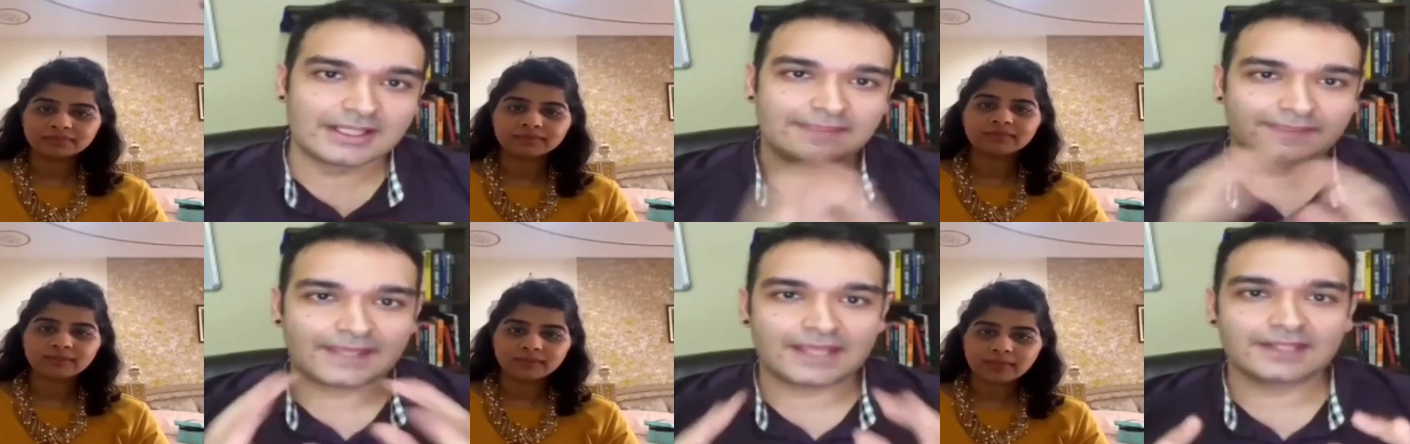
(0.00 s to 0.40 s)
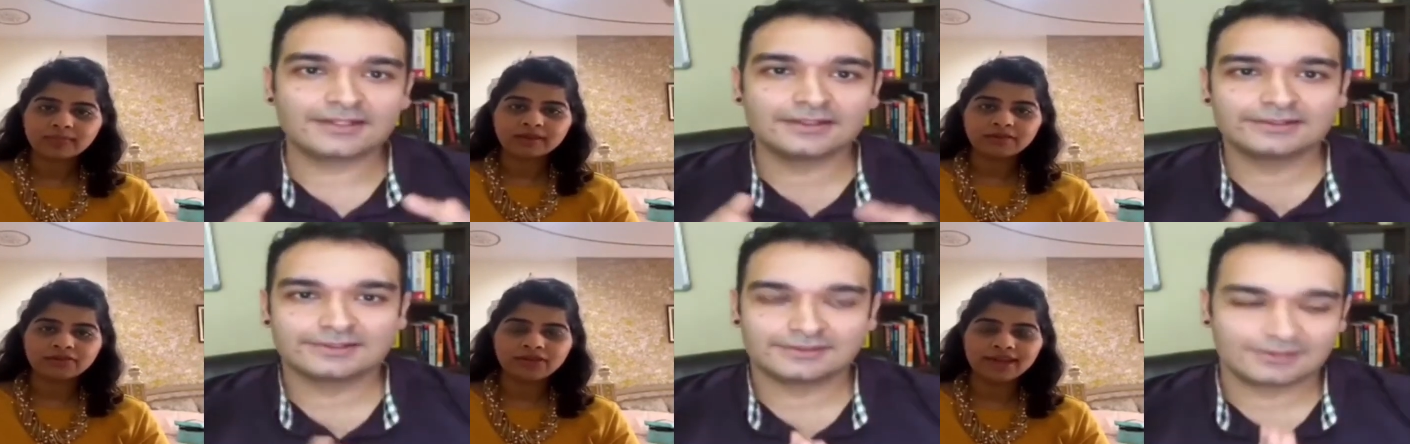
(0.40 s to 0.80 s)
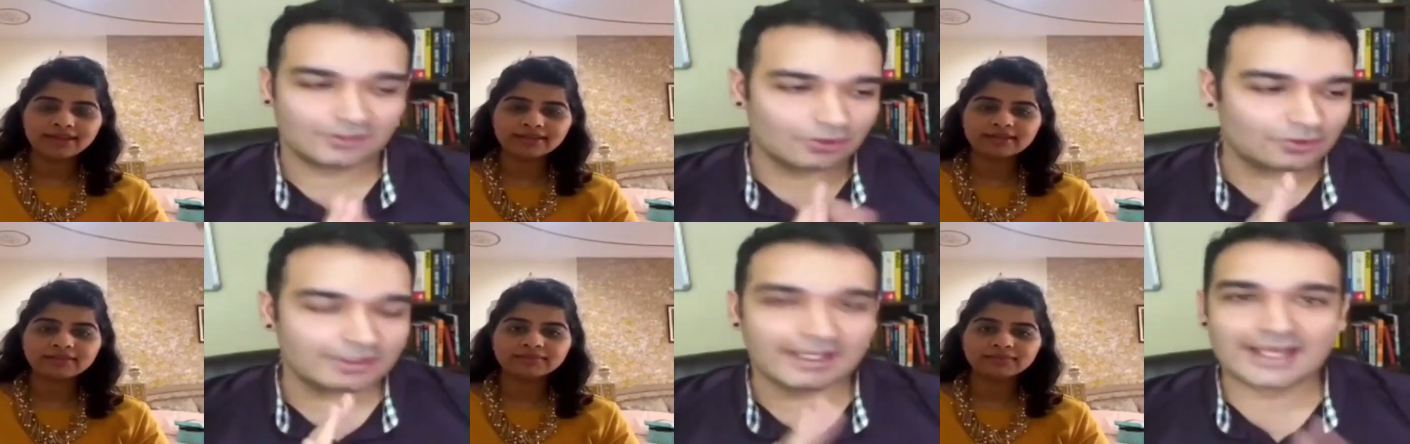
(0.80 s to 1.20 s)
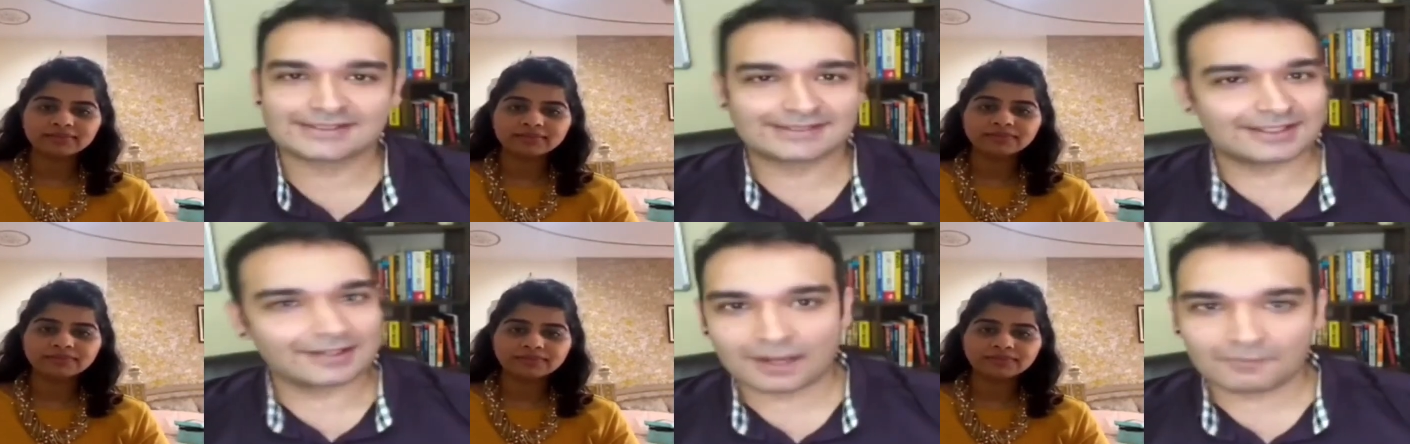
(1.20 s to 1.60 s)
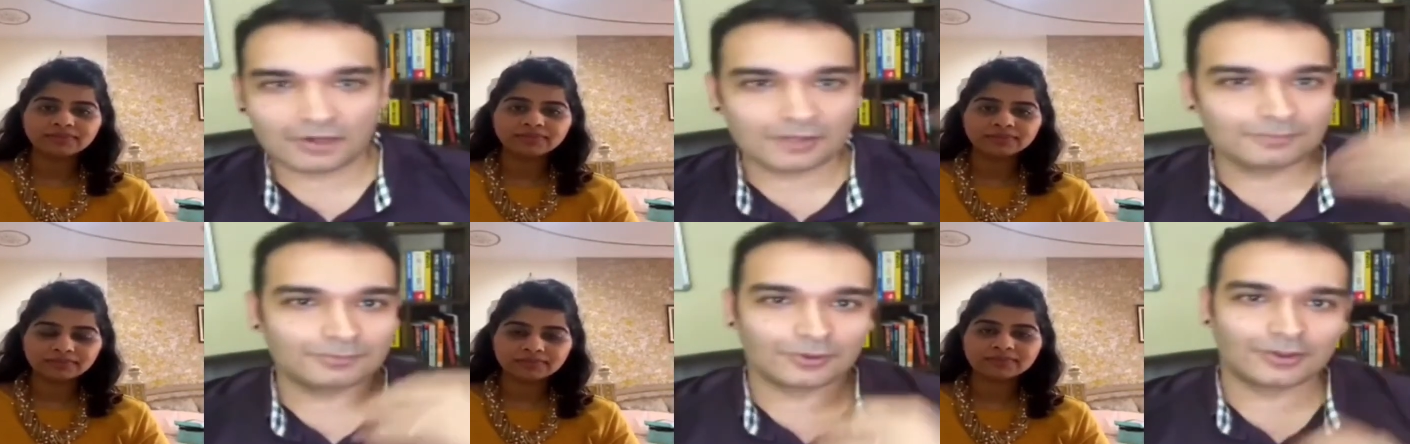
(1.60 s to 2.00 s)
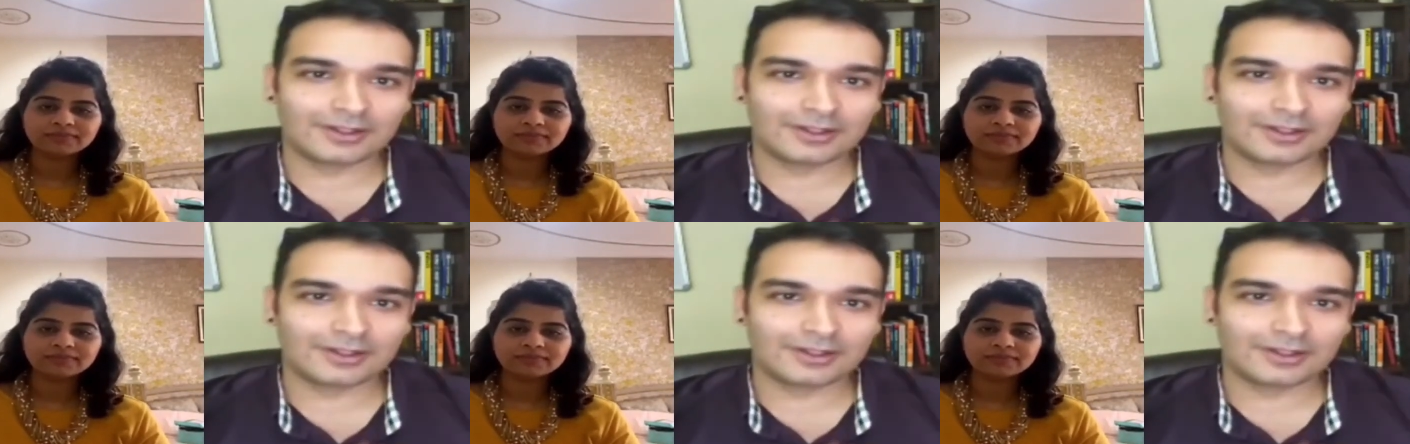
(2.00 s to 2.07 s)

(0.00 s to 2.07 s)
Speaker 1: then you know, yes, then come on board.